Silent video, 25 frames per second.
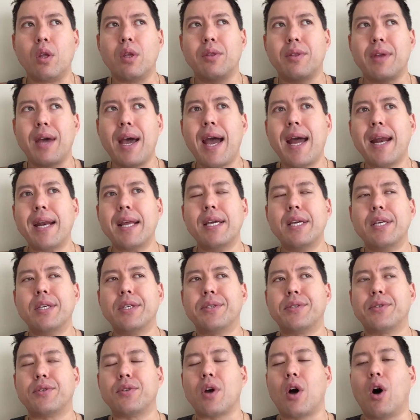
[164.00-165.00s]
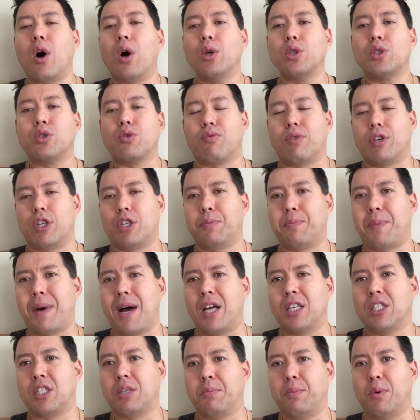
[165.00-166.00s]
that is also
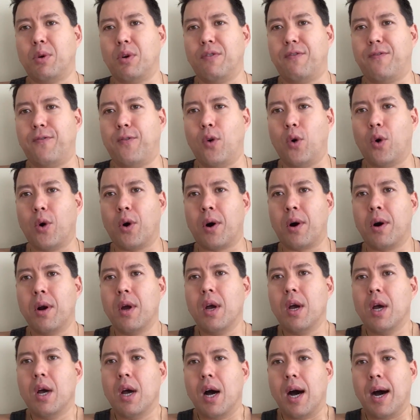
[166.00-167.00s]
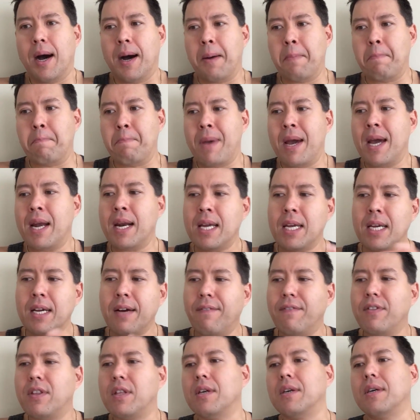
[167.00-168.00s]
responsible for uh, many
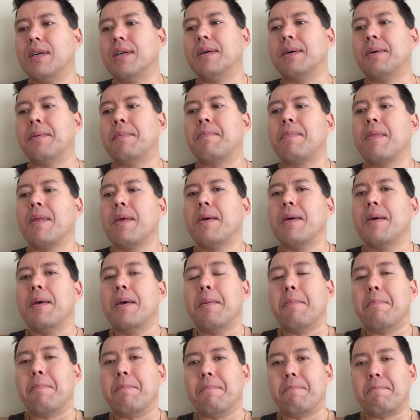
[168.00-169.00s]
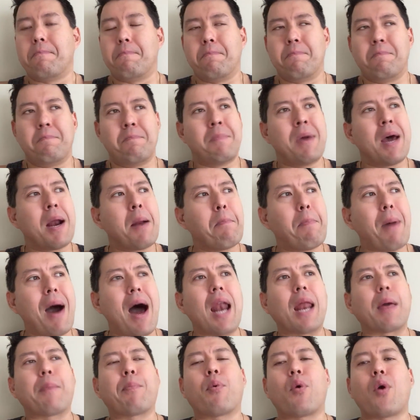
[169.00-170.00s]
of the
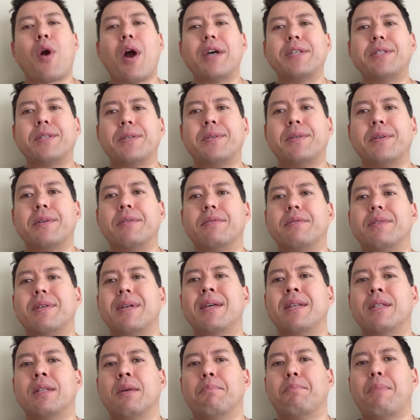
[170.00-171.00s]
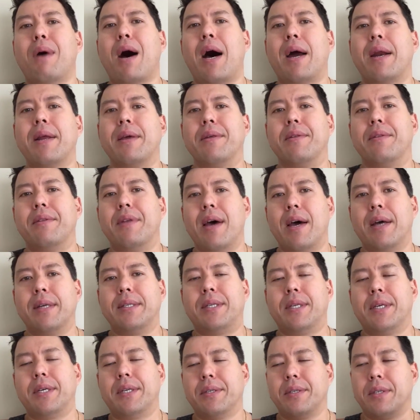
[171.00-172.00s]
metabolic processes in the body
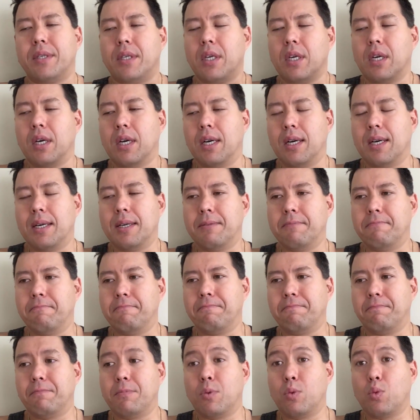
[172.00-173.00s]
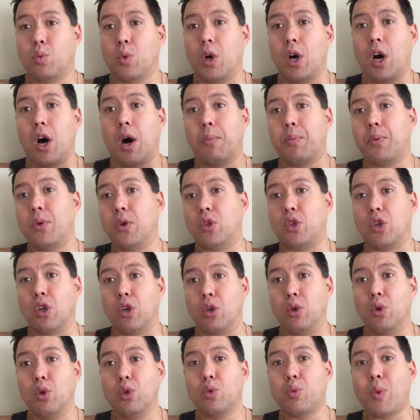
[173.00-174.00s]
that um, will help you to
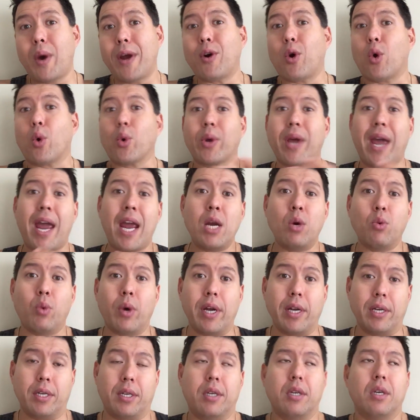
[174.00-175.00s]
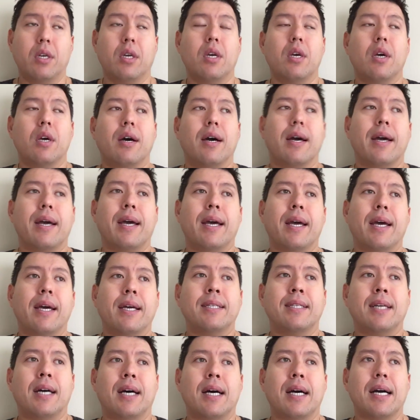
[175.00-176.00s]
lose weight or gain weight.
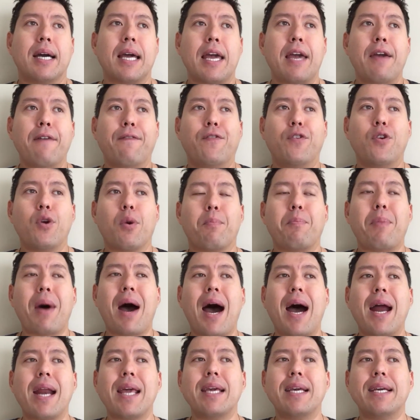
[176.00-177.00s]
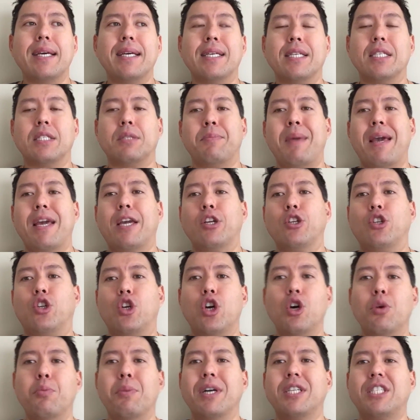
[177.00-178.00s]
And uh, if your body is making
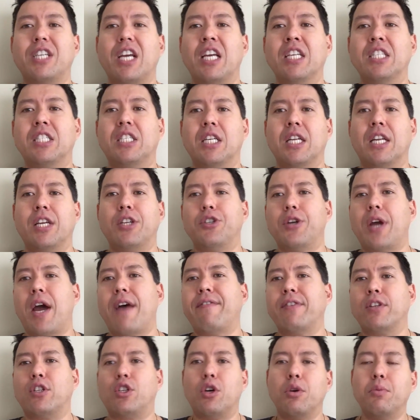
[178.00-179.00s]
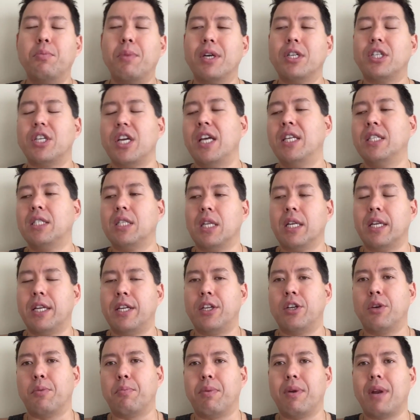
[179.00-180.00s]
too much insulin, you're having too much insulin
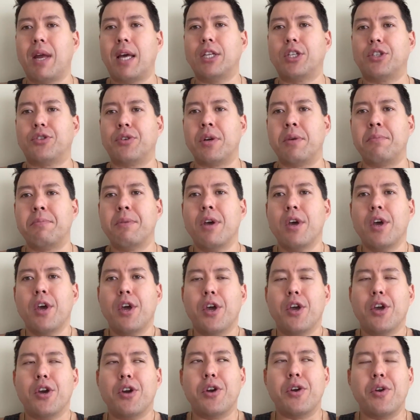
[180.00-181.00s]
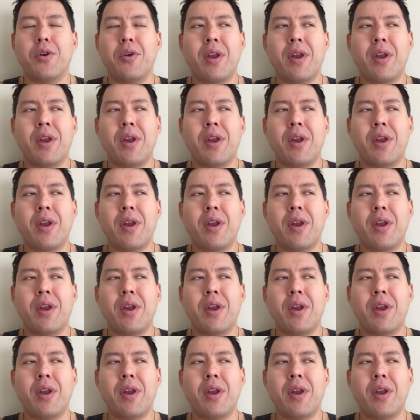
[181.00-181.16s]
in your bloodstream, you're